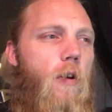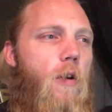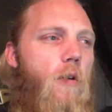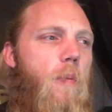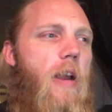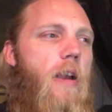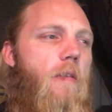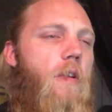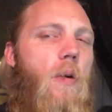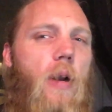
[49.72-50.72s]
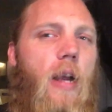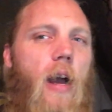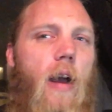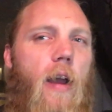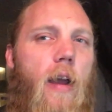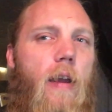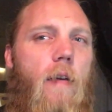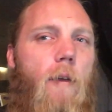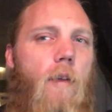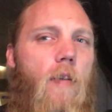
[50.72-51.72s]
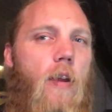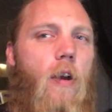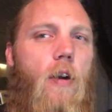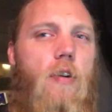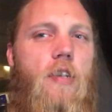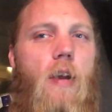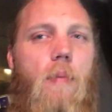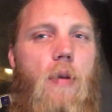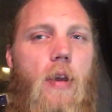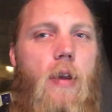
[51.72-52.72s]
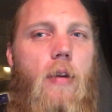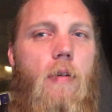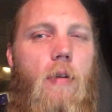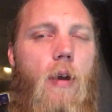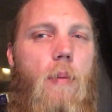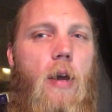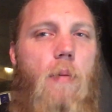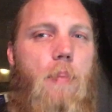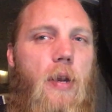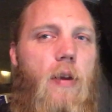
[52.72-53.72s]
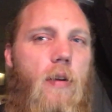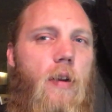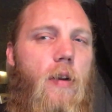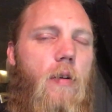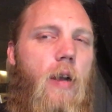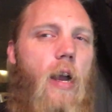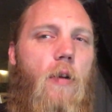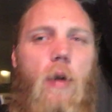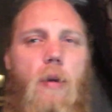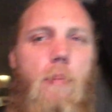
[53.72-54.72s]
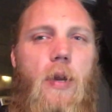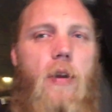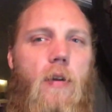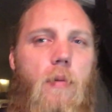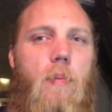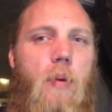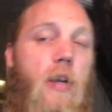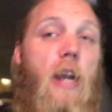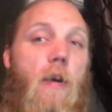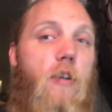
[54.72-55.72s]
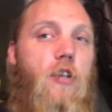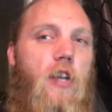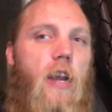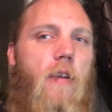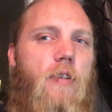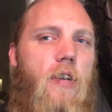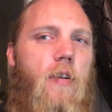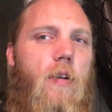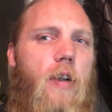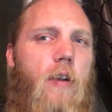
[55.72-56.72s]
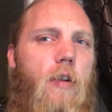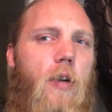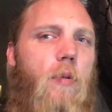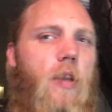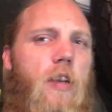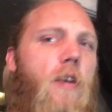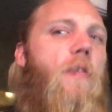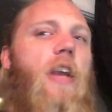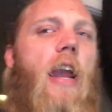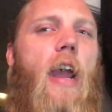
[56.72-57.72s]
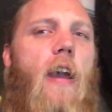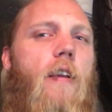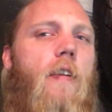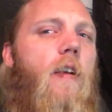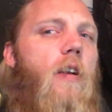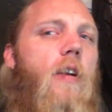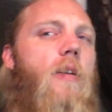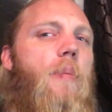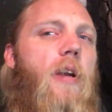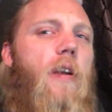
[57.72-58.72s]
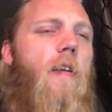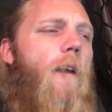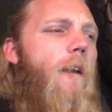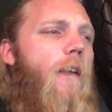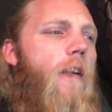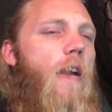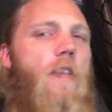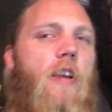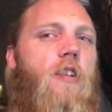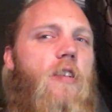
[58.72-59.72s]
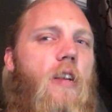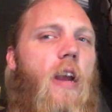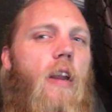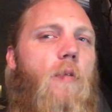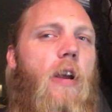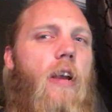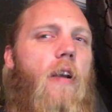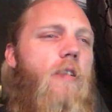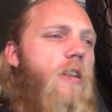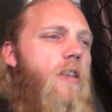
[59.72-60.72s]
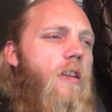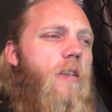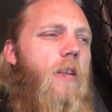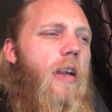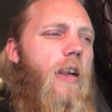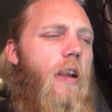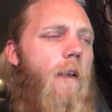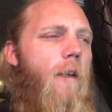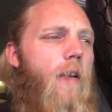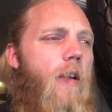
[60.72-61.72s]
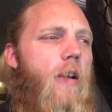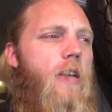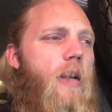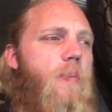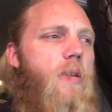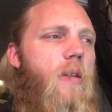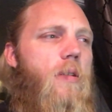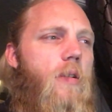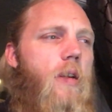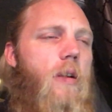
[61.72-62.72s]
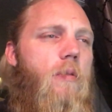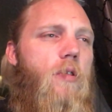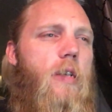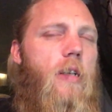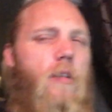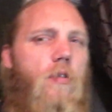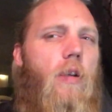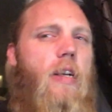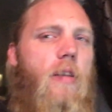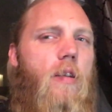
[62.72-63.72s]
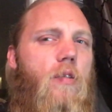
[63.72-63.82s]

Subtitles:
who may have known a guy that heard something about a beard, a guy who had a beard, but now it's shaved, so, you don't really know if he had a good beard. And that's just the kind of the way it goes. It's all like tips of the, tricks of the